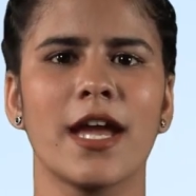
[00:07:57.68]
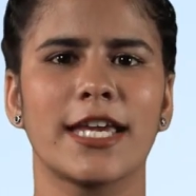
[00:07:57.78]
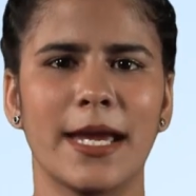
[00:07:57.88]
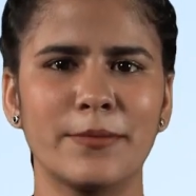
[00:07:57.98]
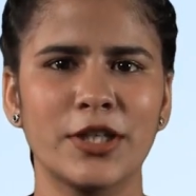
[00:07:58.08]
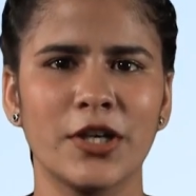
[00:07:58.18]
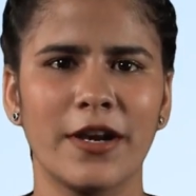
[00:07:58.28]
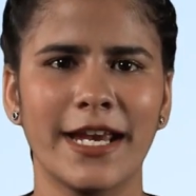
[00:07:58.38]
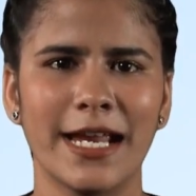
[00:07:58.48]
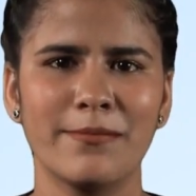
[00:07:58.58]
Game
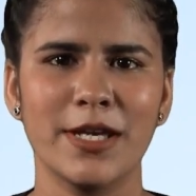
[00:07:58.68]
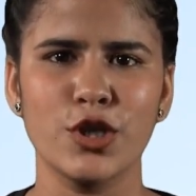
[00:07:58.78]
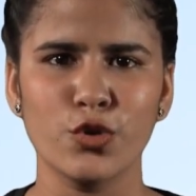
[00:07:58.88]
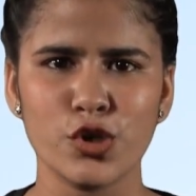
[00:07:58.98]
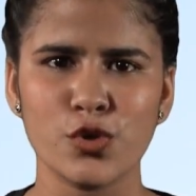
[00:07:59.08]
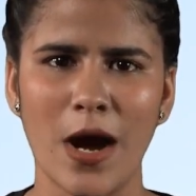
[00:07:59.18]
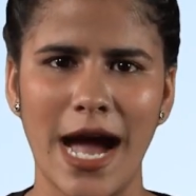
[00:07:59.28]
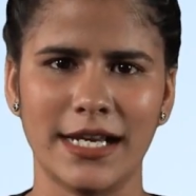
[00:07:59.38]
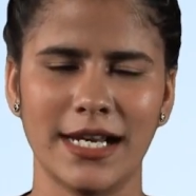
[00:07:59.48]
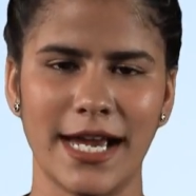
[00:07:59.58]
theory can be used to
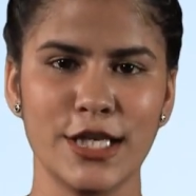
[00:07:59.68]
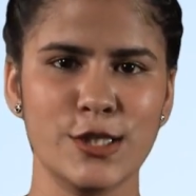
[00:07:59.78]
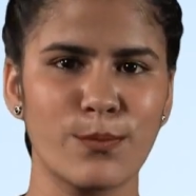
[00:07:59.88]
analyze